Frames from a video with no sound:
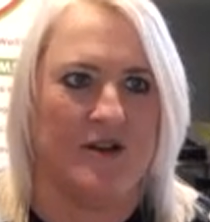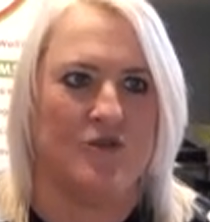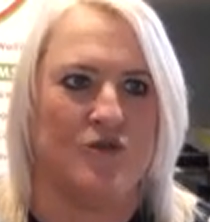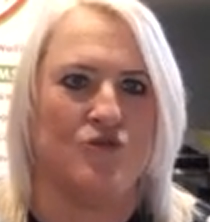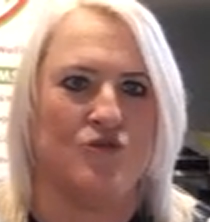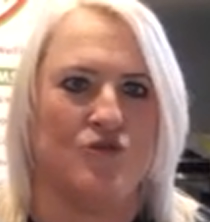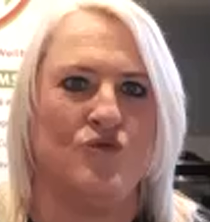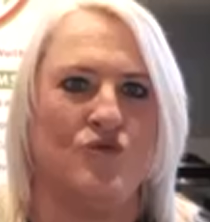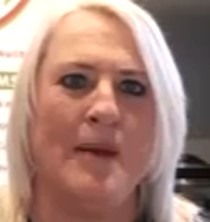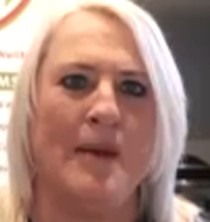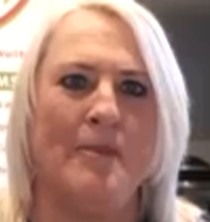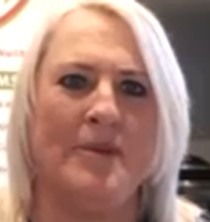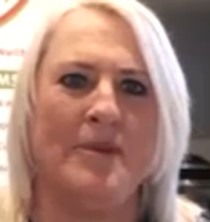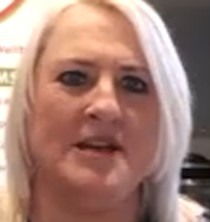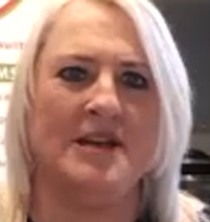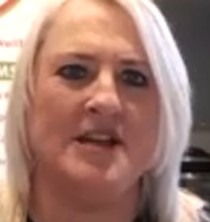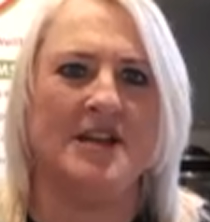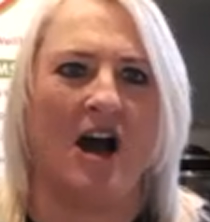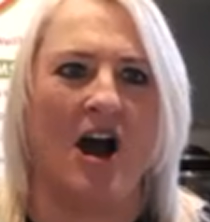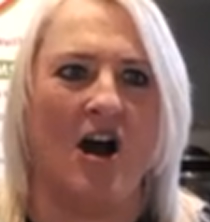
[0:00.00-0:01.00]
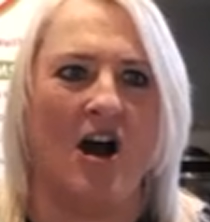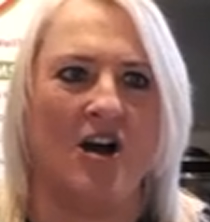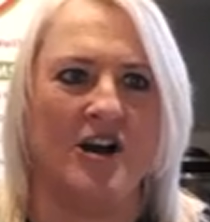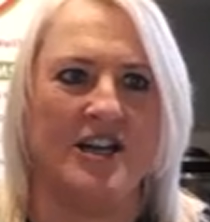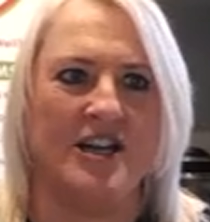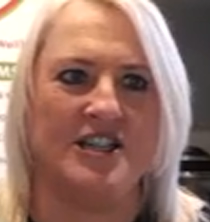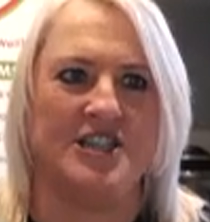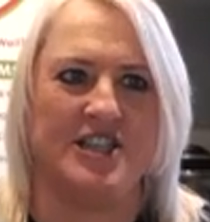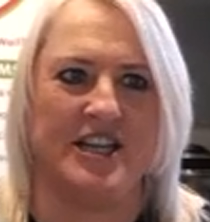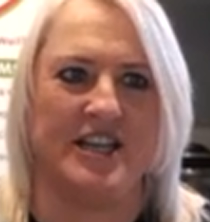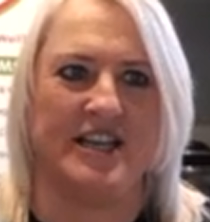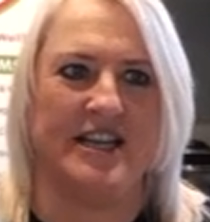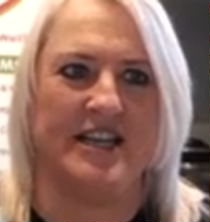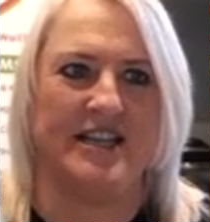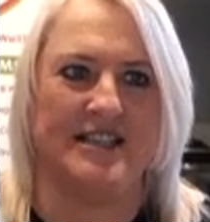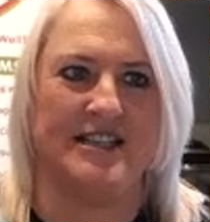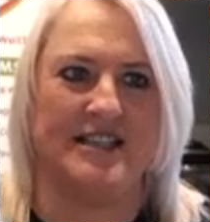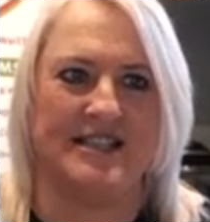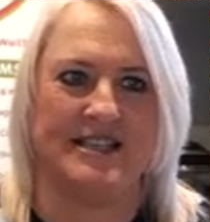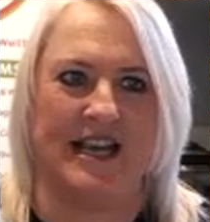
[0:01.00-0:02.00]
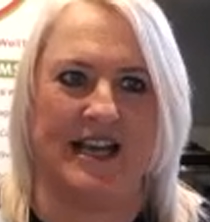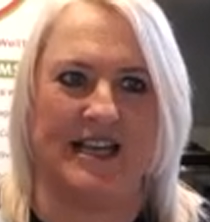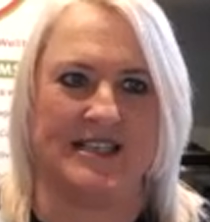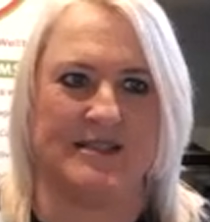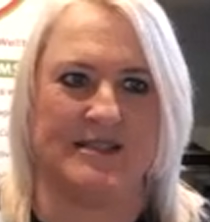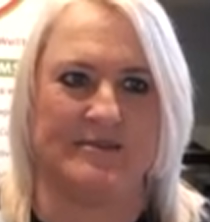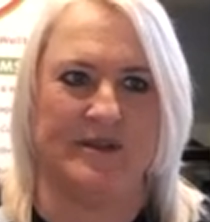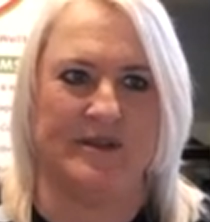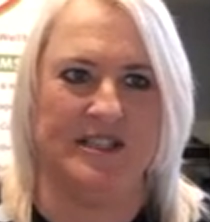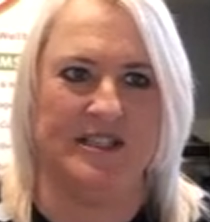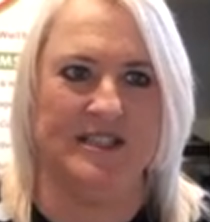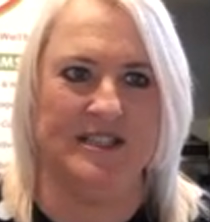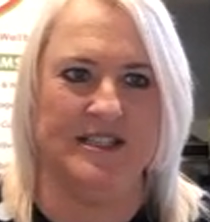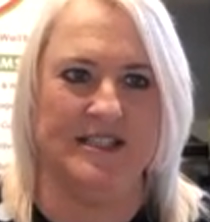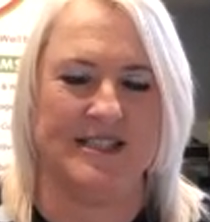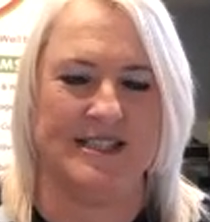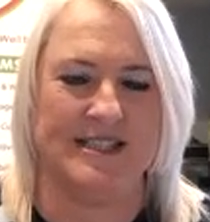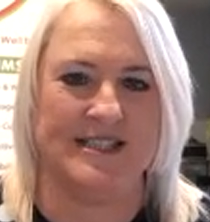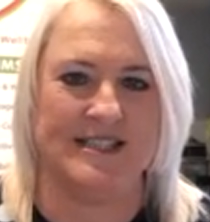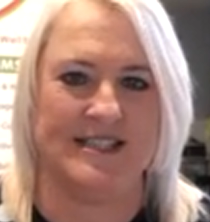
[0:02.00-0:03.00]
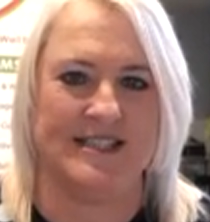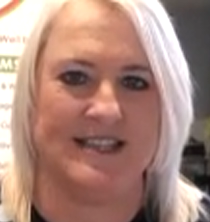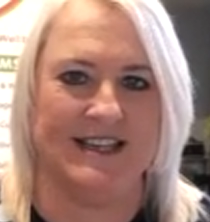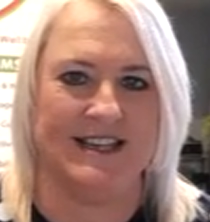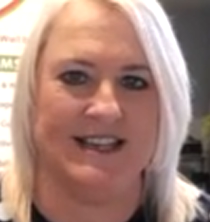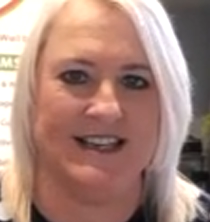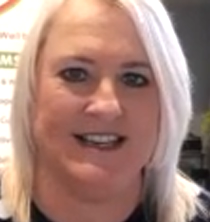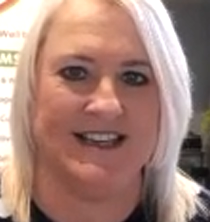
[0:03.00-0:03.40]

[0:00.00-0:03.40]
rapid hygiene assessments,